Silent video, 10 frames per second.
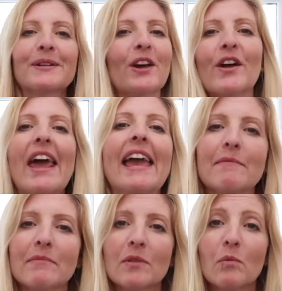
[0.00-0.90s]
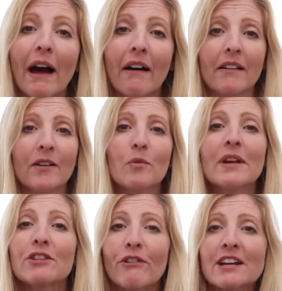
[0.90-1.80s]
with our name? Well,
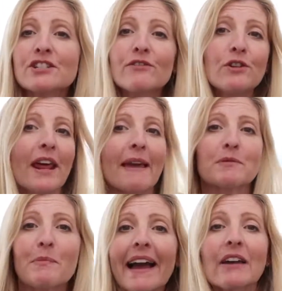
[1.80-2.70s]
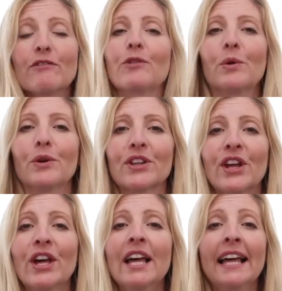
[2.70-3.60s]
we thrashed a few names back and forth,
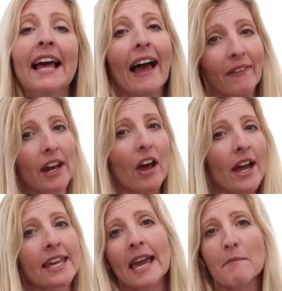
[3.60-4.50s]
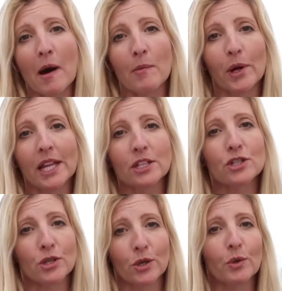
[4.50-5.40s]
and then I came up with
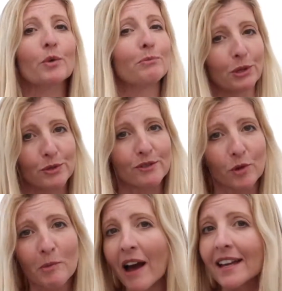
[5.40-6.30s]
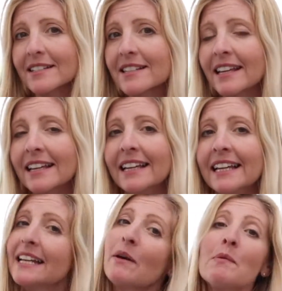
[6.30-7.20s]
Two Beautiful Minds.
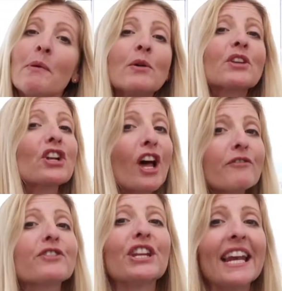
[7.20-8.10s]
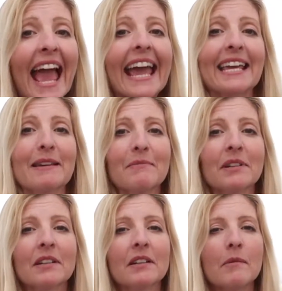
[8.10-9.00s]
Now, we both loved the name,
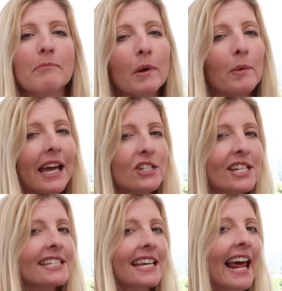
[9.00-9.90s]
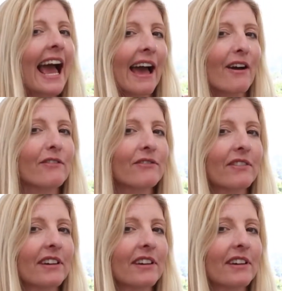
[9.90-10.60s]
but we actually did have